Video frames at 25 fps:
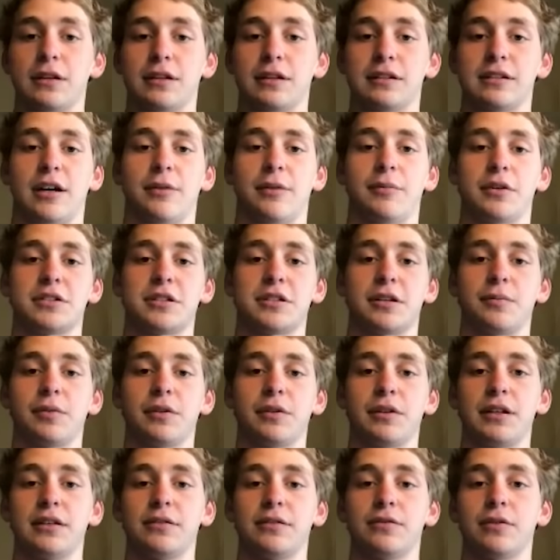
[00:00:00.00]
It's how much I
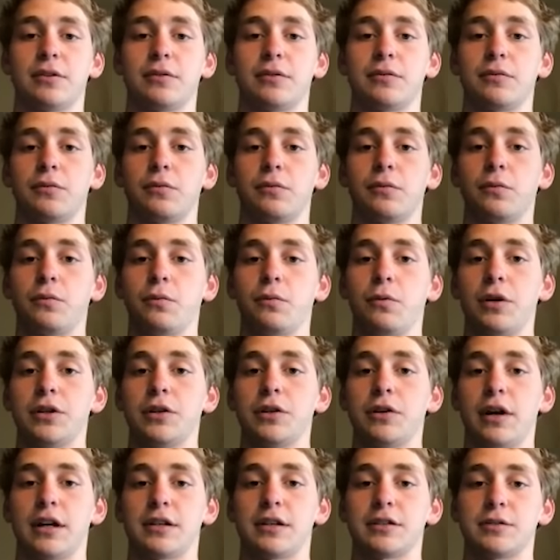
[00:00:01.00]
believe in what you
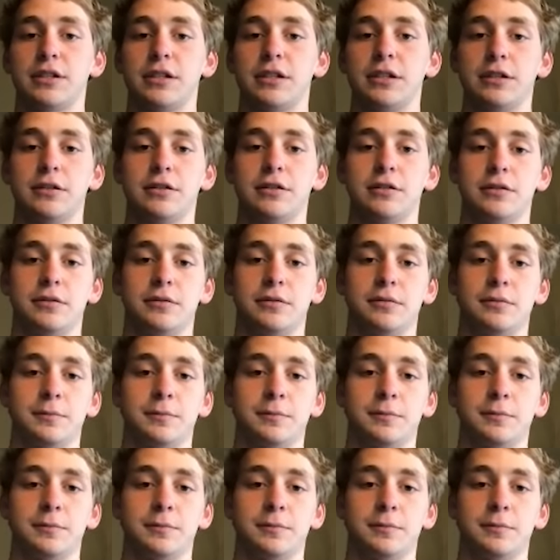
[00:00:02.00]
guys teach.